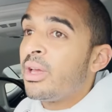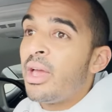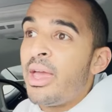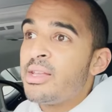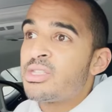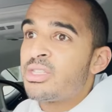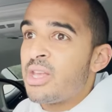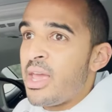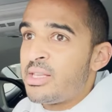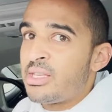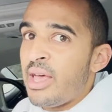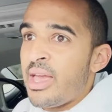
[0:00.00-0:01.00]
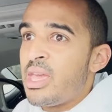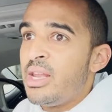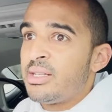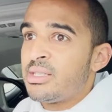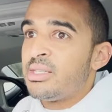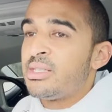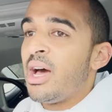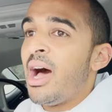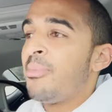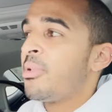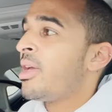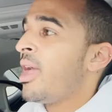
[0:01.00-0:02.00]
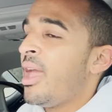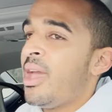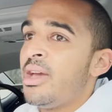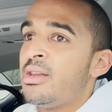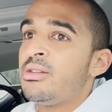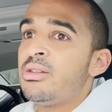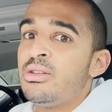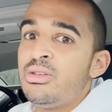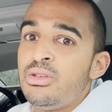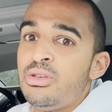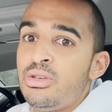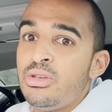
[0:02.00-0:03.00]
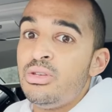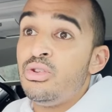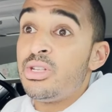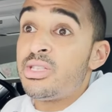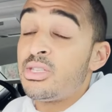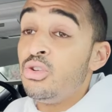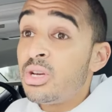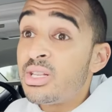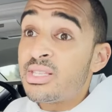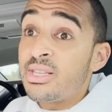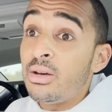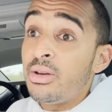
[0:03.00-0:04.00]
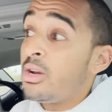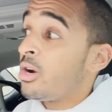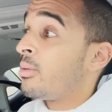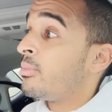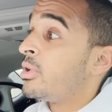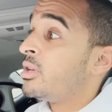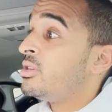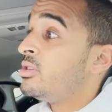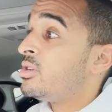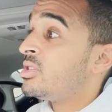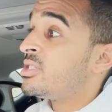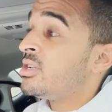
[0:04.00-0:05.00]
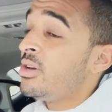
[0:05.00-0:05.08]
it's it's like he doesn't stop. And you can you can still hear him. You can still